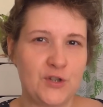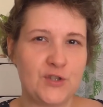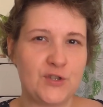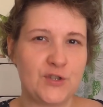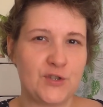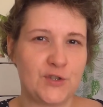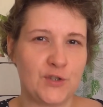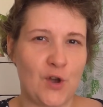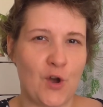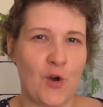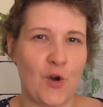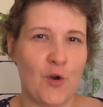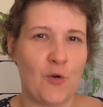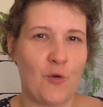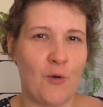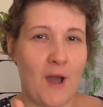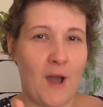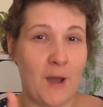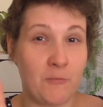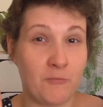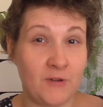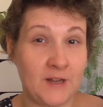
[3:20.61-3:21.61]
so
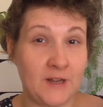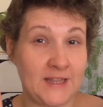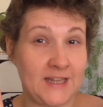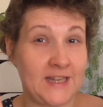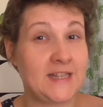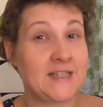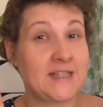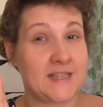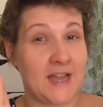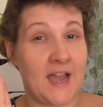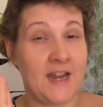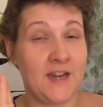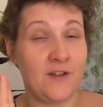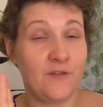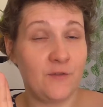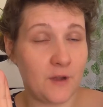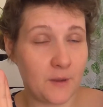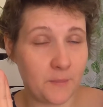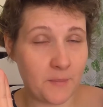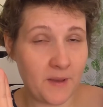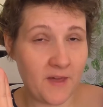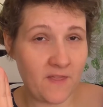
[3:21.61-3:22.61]
I'm really excited
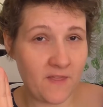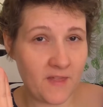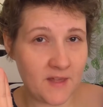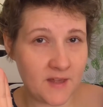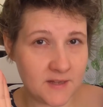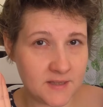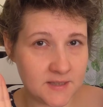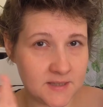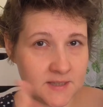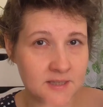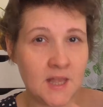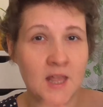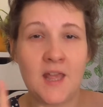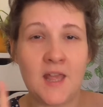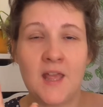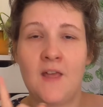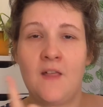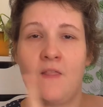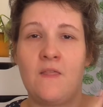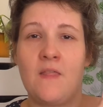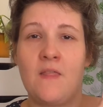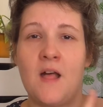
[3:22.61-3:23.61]
about this.
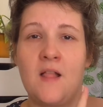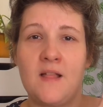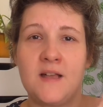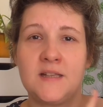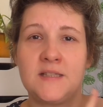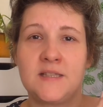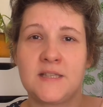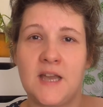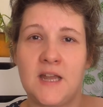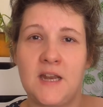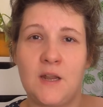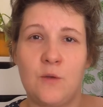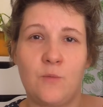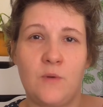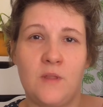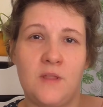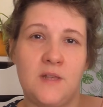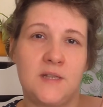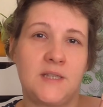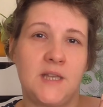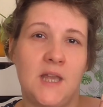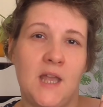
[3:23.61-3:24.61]
Now let's get in with
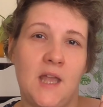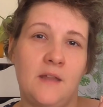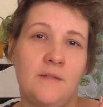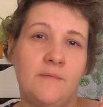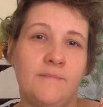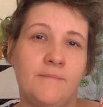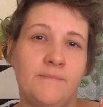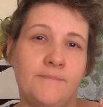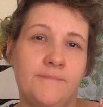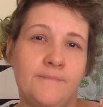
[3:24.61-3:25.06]
this again.